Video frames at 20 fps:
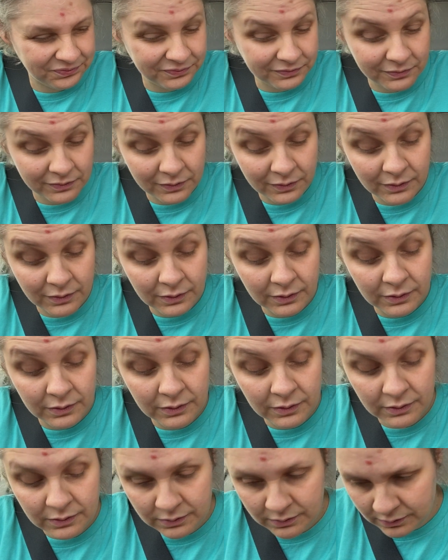
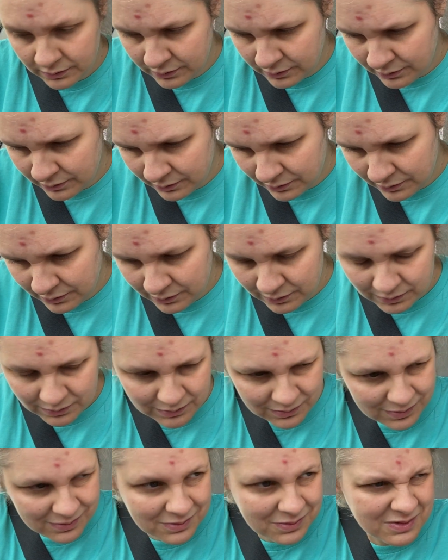
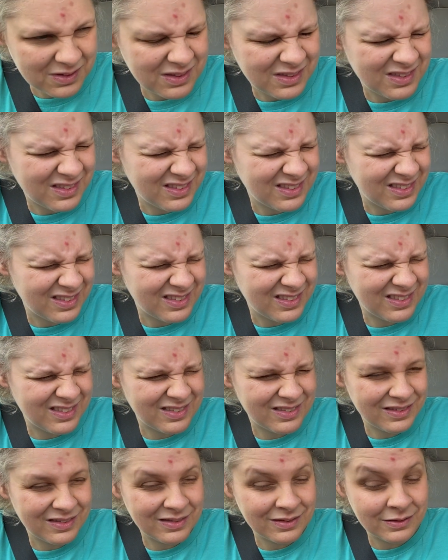
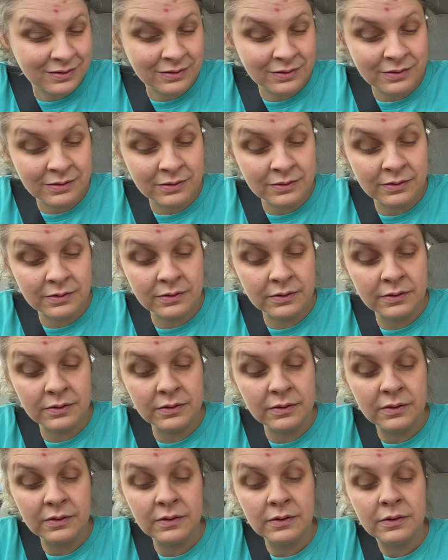
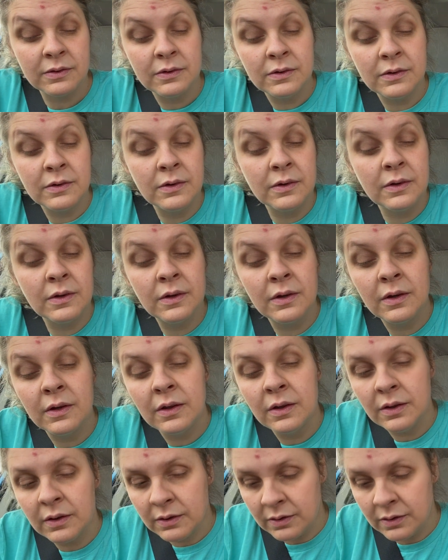This person isn't speaking.